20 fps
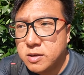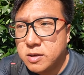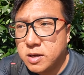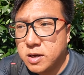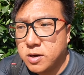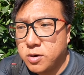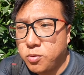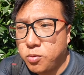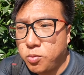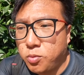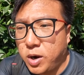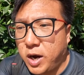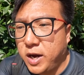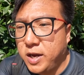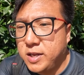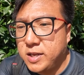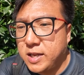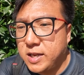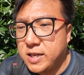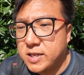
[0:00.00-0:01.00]

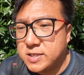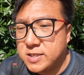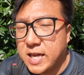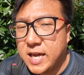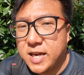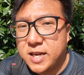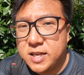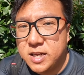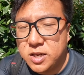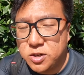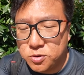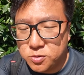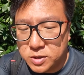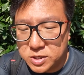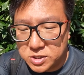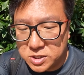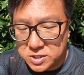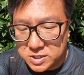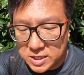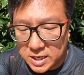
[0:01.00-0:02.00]
why is there a need to
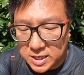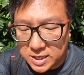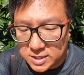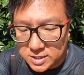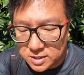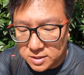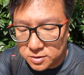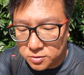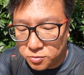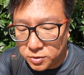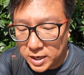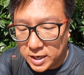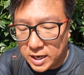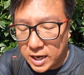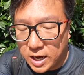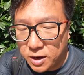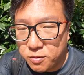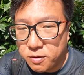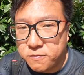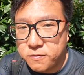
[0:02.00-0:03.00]
actually say there's a raid
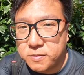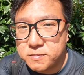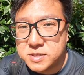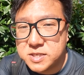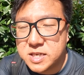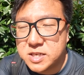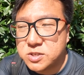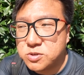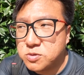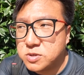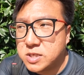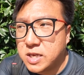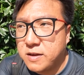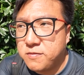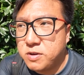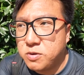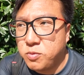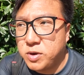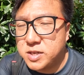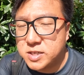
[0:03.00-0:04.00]
hour from 6 to
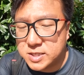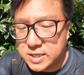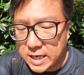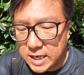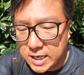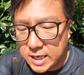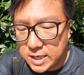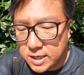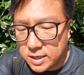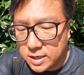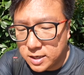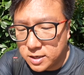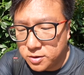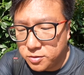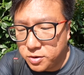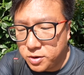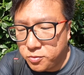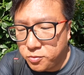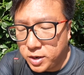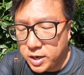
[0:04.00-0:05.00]
7 when it's technically a
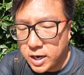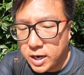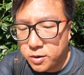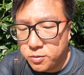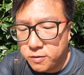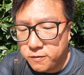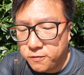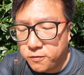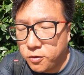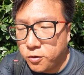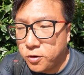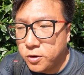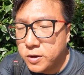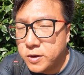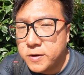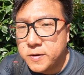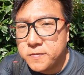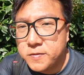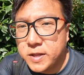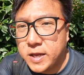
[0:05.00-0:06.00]
raid hour for
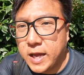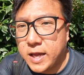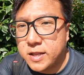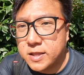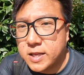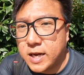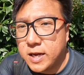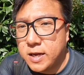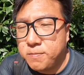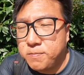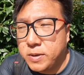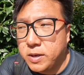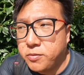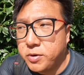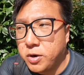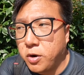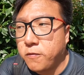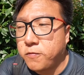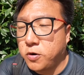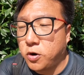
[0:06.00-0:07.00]
the entire
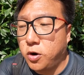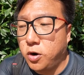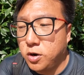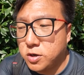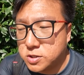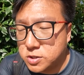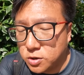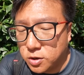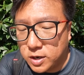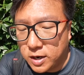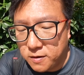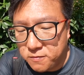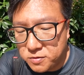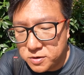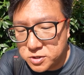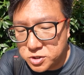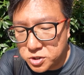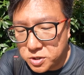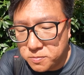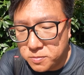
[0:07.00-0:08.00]
period. Of course, not
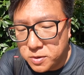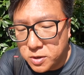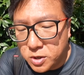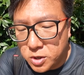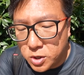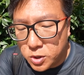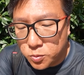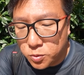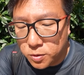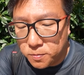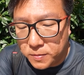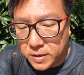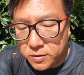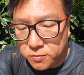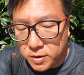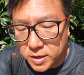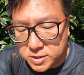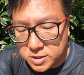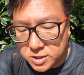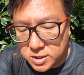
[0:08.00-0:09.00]
every gym would be
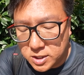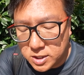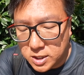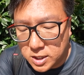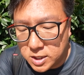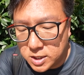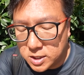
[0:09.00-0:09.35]
Reggie